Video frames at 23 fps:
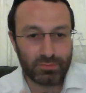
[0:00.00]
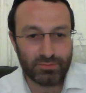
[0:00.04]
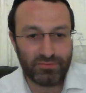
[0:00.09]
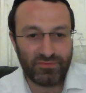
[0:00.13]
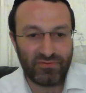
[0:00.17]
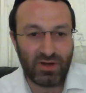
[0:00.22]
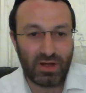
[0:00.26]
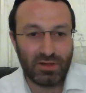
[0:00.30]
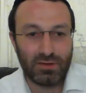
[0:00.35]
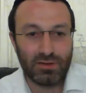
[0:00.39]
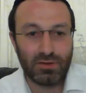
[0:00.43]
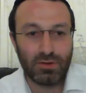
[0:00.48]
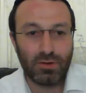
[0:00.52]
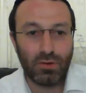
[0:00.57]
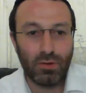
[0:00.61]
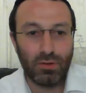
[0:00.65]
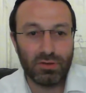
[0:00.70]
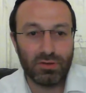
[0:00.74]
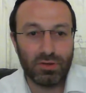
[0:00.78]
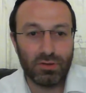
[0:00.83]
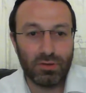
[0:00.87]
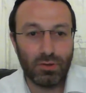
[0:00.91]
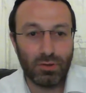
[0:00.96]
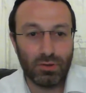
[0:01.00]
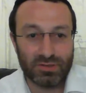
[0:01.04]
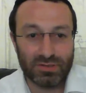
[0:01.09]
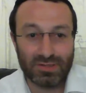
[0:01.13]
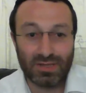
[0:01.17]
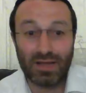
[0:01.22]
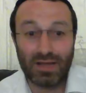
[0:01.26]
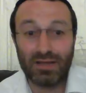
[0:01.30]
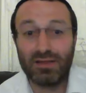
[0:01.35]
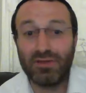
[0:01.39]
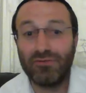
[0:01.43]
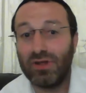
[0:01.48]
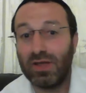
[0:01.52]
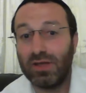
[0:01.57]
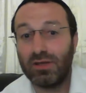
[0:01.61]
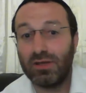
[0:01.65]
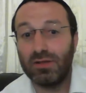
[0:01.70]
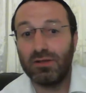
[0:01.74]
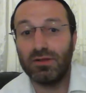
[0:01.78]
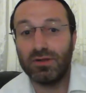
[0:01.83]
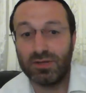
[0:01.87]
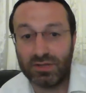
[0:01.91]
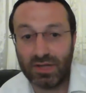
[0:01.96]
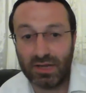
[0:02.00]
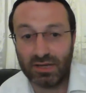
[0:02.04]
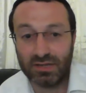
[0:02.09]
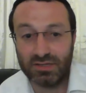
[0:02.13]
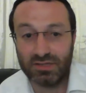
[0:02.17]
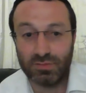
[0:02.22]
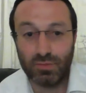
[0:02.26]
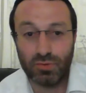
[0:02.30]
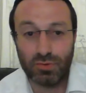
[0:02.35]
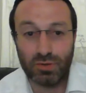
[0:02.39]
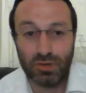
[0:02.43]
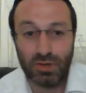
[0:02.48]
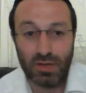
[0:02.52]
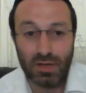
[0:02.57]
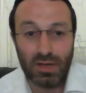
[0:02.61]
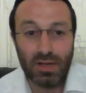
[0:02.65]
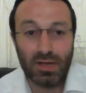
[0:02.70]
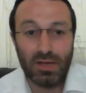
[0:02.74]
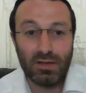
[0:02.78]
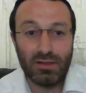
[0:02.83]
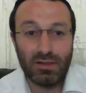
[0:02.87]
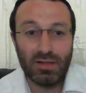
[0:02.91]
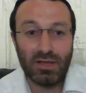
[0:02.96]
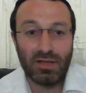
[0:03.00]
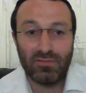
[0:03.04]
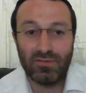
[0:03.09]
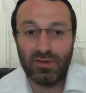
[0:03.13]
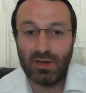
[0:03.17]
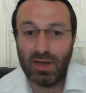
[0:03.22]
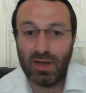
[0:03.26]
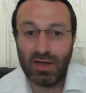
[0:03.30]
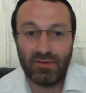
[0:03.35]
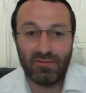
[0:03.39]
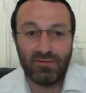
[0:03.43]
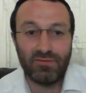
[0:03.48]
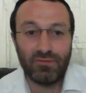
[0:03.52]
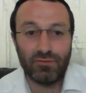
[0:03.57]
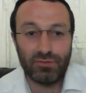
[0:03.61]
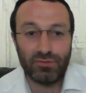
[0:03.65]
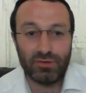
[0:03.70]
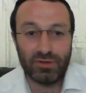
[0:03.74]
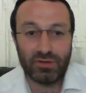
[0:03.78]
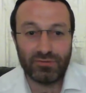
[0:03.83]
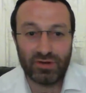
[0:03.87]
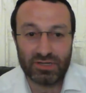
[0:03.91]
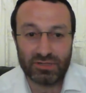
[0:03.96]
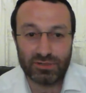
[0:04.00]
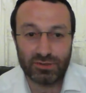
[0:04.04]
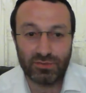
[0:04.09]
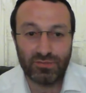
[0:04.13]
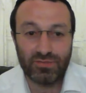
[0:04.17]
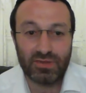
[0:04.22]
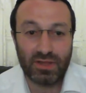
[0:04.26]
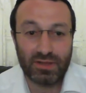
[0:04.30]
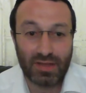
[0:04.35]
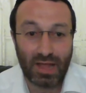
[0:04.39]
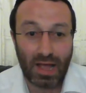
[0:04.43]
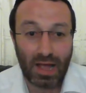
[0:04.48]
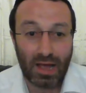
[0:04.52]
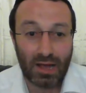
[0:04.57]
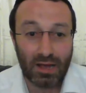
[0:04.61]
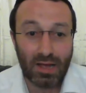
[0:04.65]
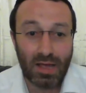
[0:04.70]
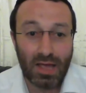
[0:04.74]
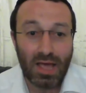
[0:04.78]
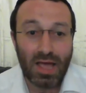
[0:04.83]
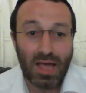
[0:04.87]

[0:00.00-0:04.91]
following all the laws, not a regular textbook like we have for the rest of Tanakh.